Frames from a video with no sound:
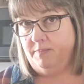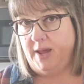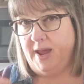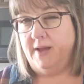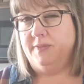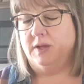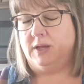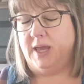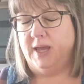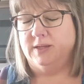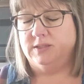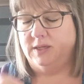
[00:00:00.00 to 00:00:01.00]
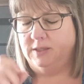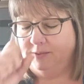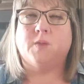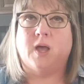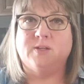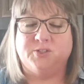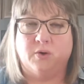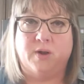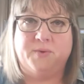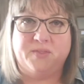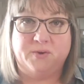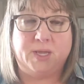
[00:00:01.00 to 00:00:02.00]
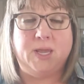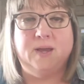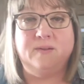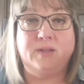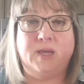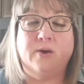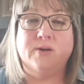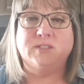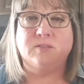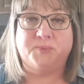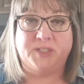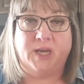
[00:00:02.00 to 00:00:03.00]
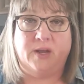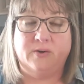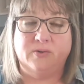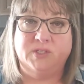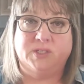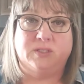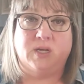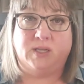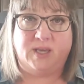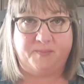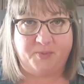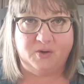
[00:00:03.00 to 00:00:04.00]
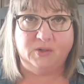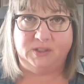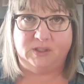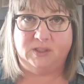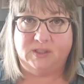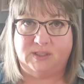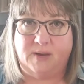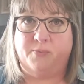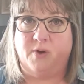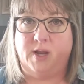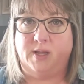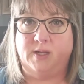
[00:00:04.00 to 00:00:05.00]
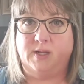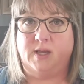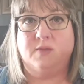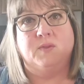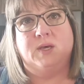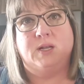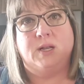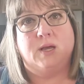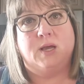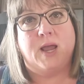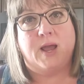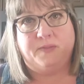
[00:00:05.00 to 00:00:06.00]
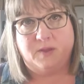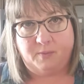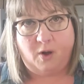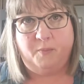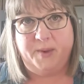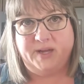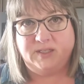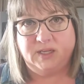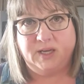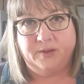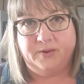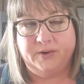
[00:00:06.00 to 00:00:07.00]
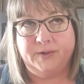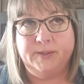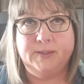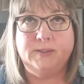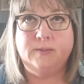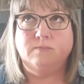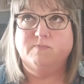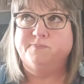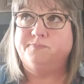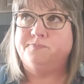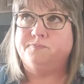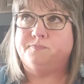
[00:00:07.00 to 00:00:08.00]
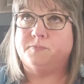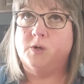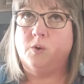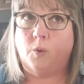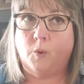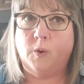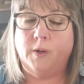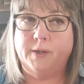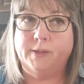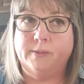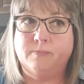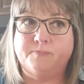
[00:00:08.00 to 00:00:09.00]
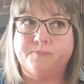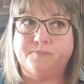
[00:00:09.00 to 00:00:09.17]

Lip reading: add the canned. So I would either can carrots and potatoes and keep those separated and then add them all back together. Or